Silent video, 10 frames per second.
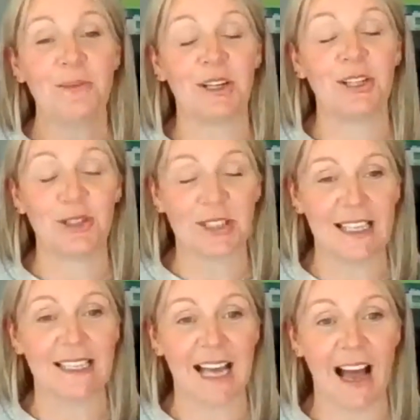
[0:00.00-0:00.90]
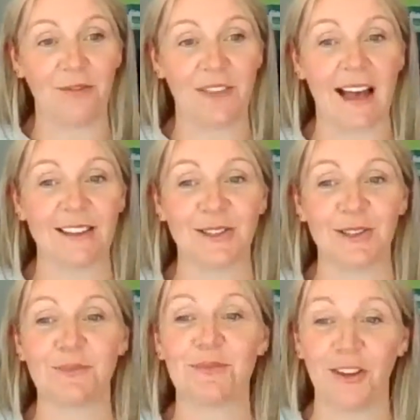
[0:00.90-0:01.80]
But it does need to have that
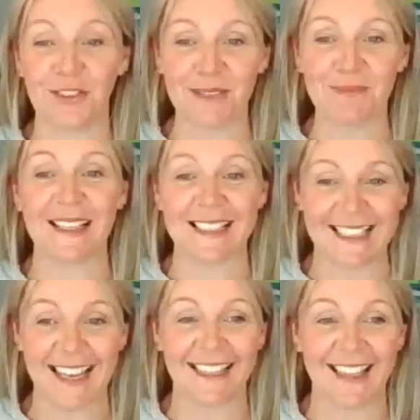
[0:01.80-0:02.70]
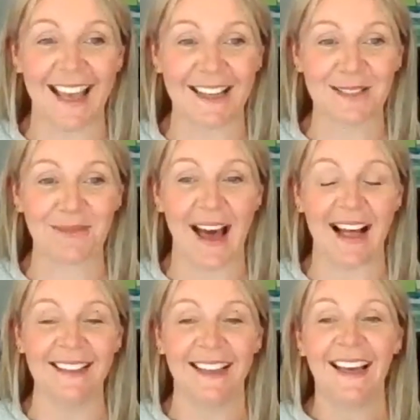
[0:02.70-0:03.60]
sort of profitability there as well.